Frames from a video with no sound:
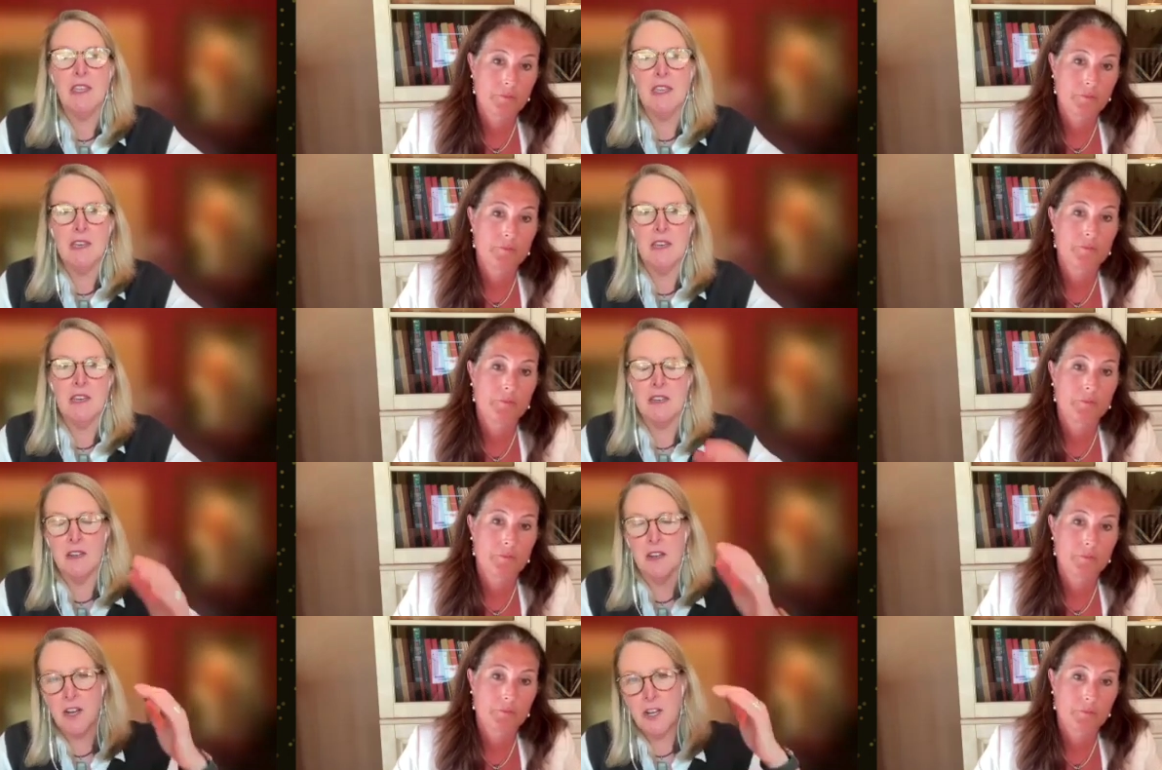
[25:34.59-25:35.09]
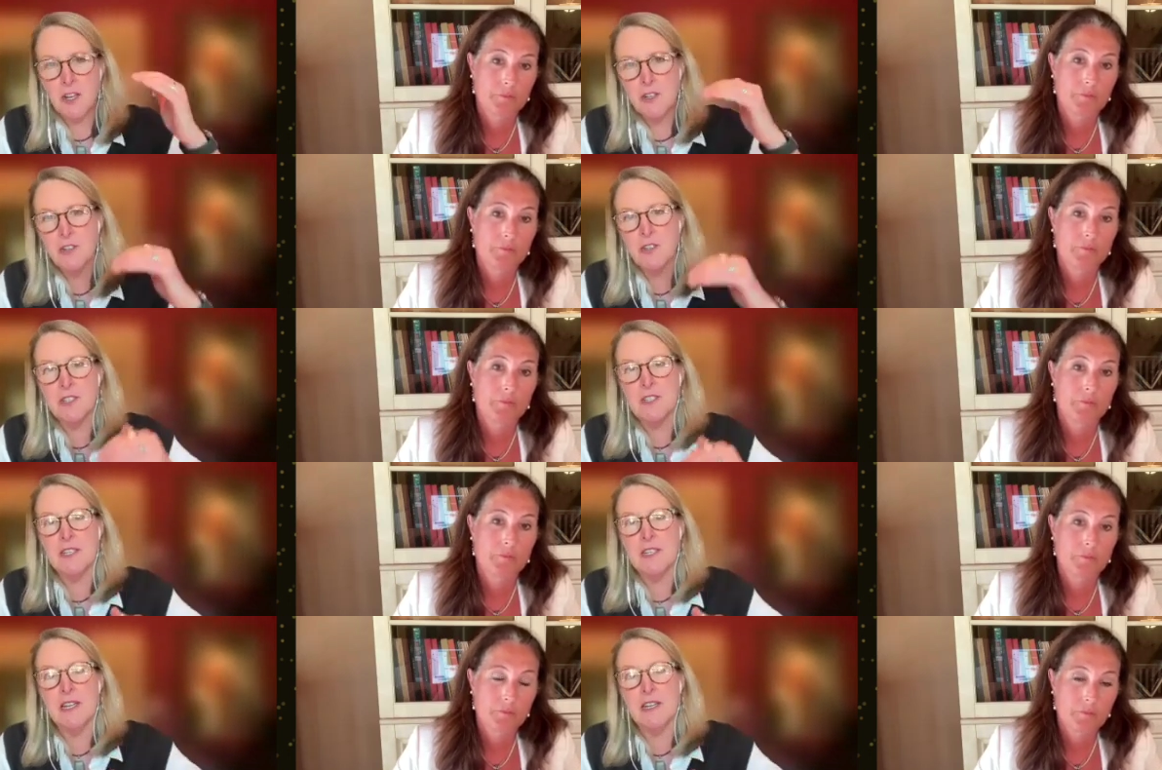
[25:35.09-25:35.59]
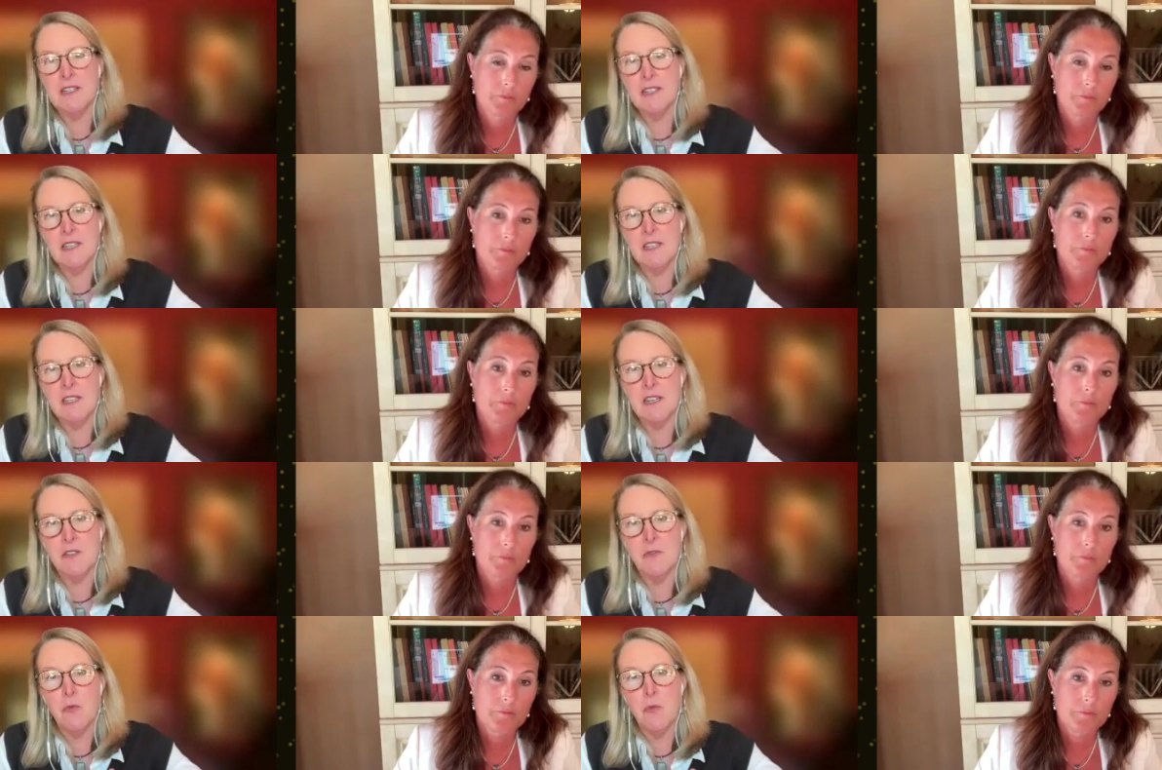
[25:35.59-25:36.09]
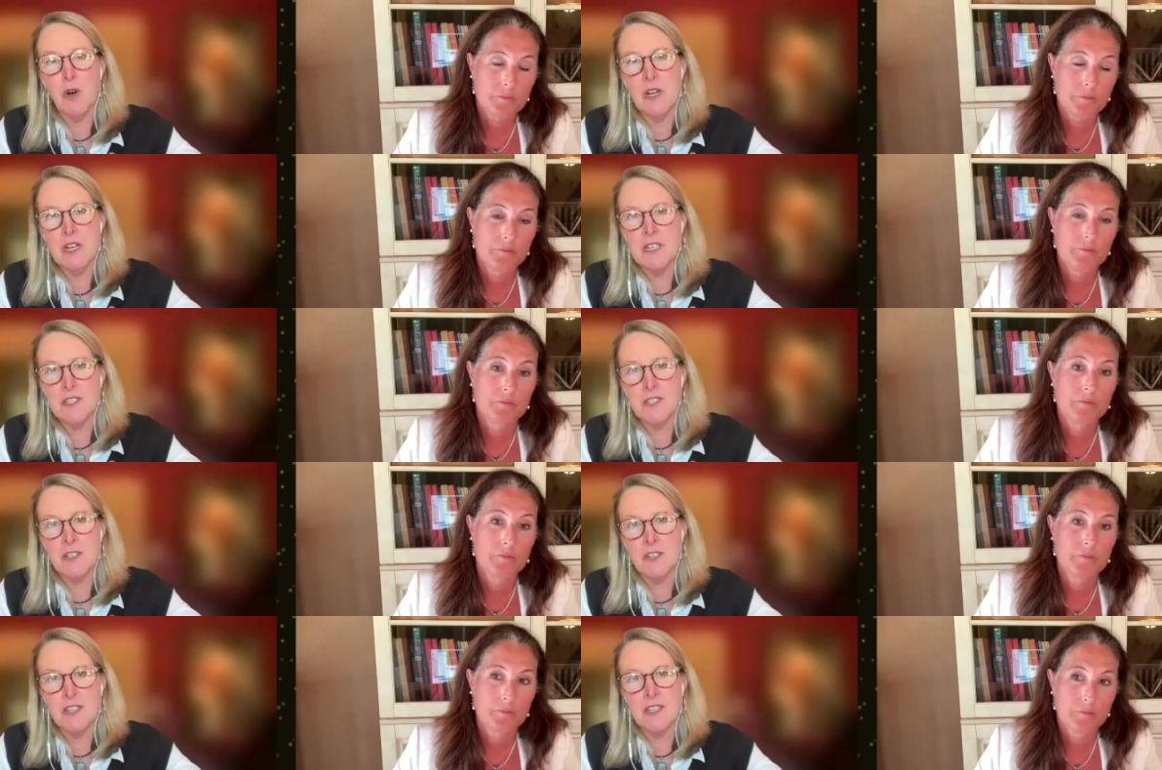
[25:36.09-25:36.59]
Speaker 1: and understanding of what
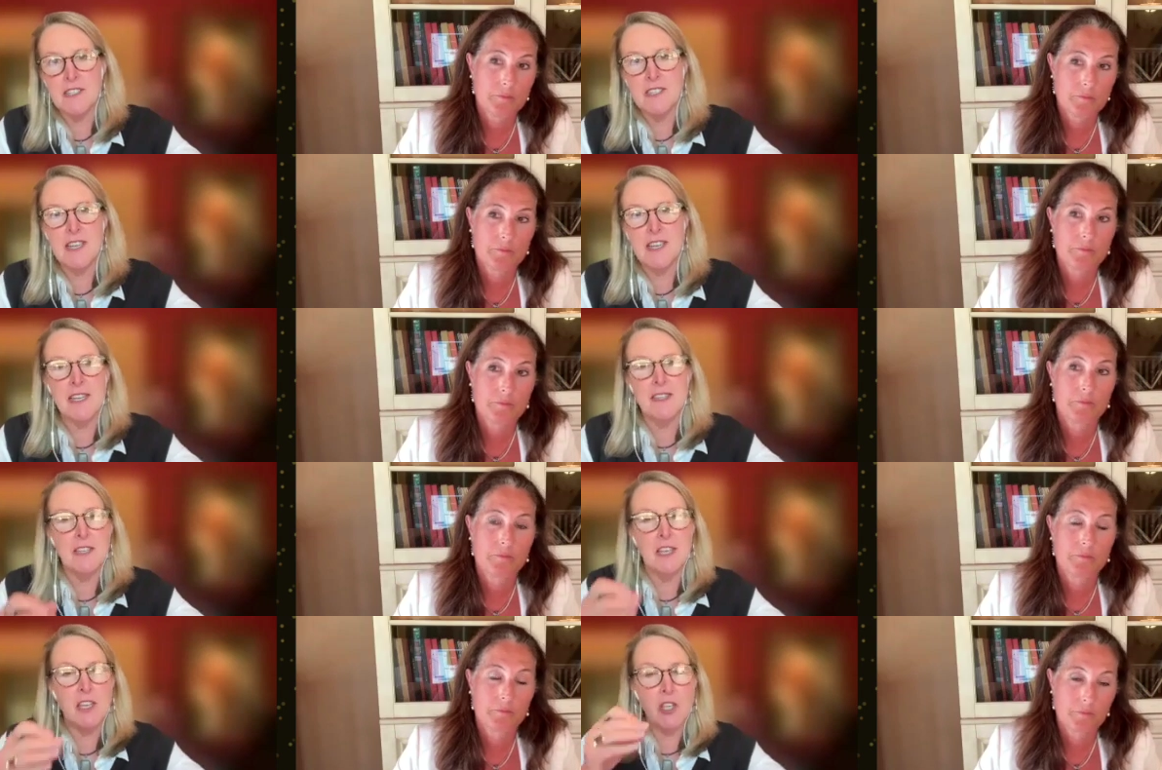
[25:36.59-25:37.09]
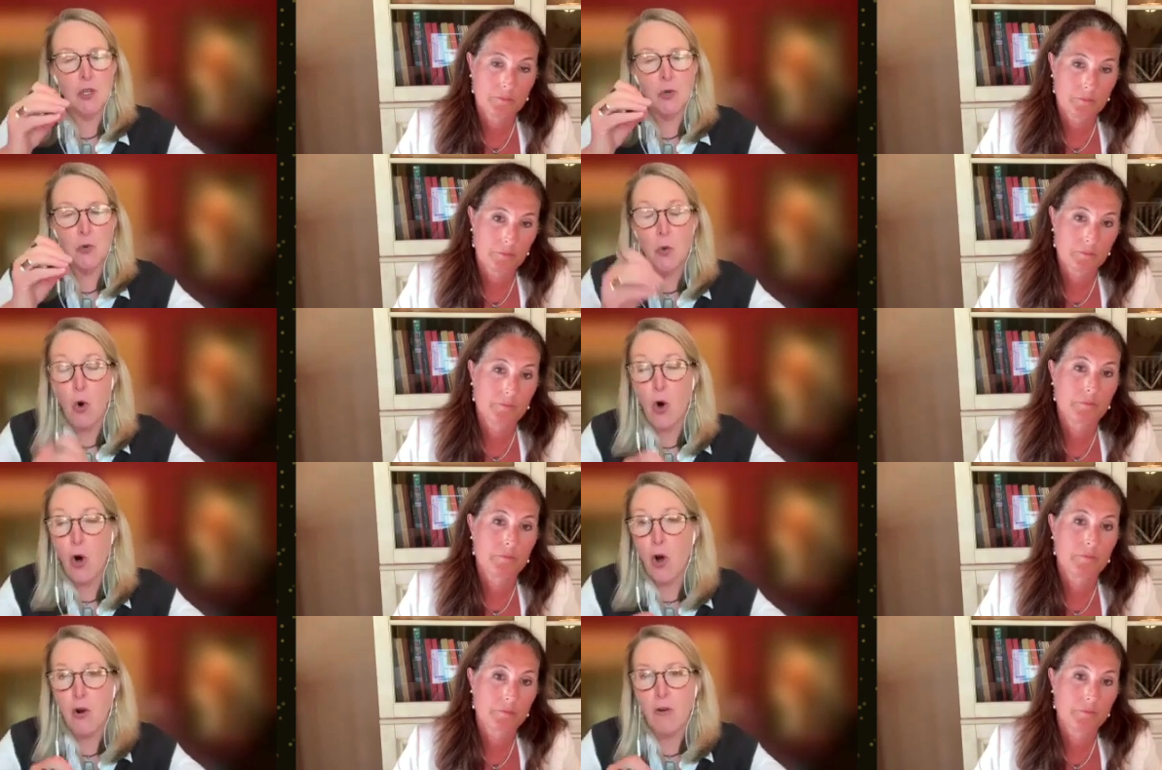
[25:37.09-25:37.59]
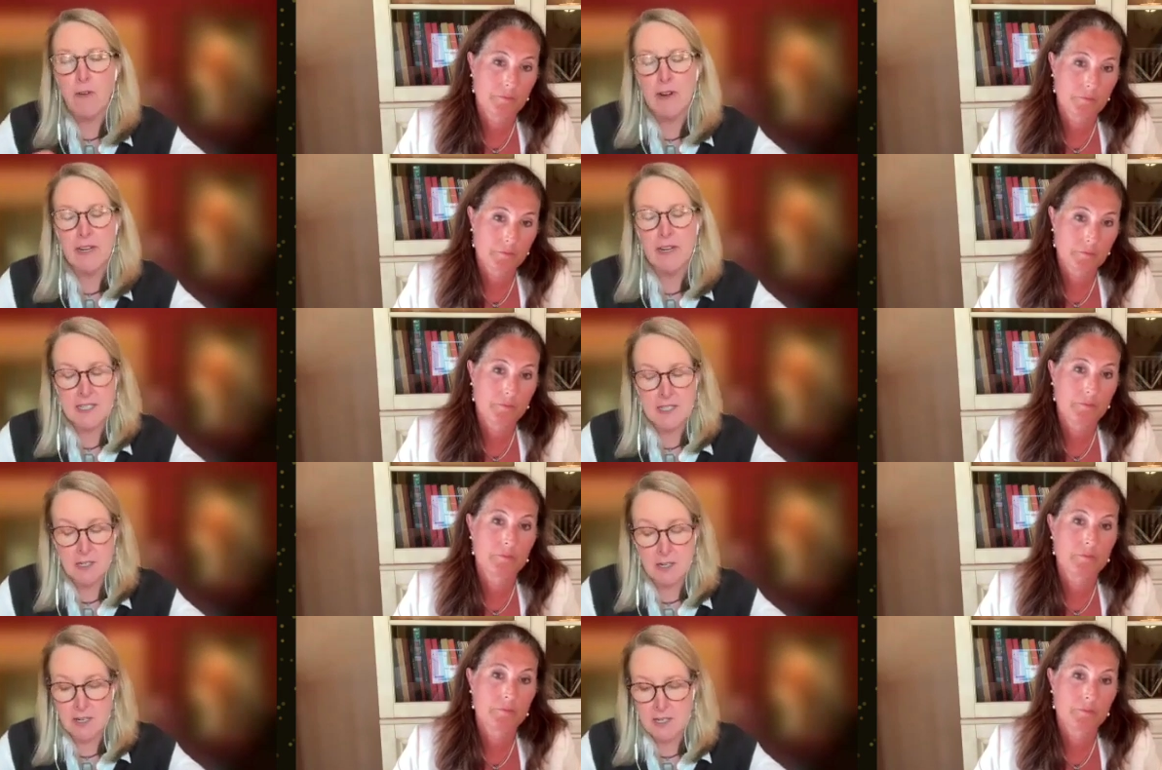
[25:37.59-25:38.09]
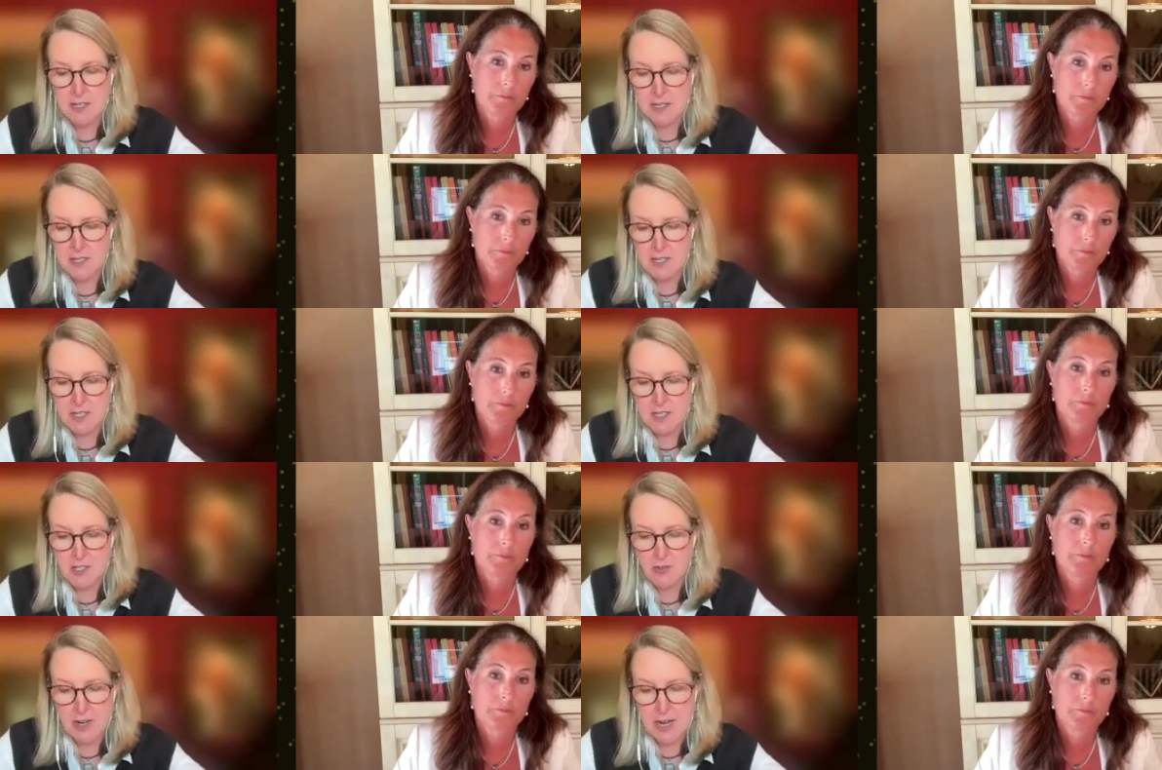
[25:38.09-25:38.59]
it's going to take that you already started to
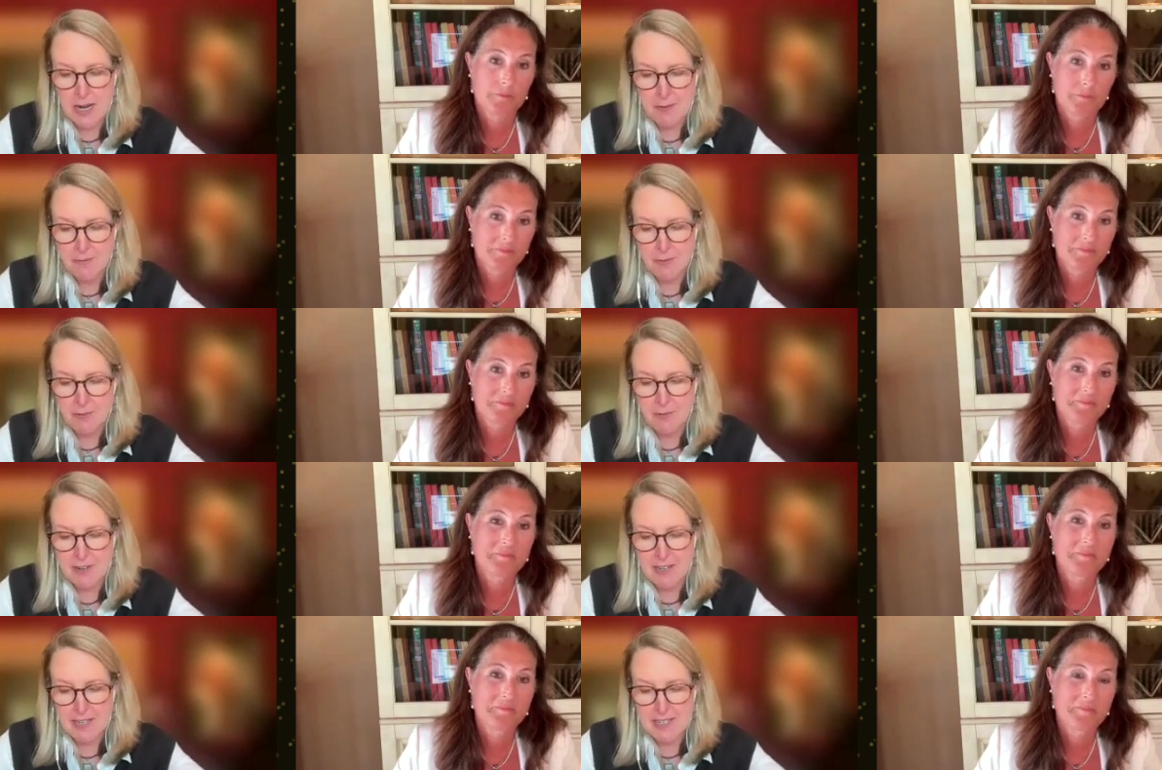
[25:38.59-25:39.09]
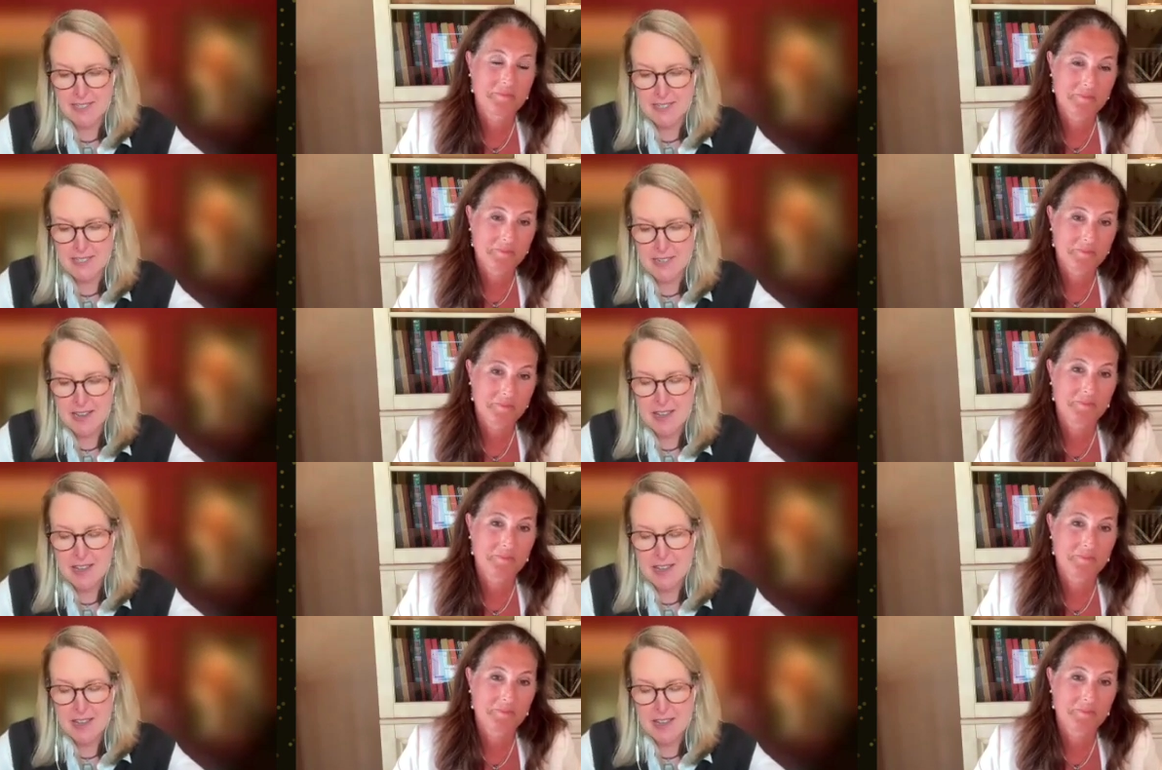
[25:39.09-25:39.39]
describe for us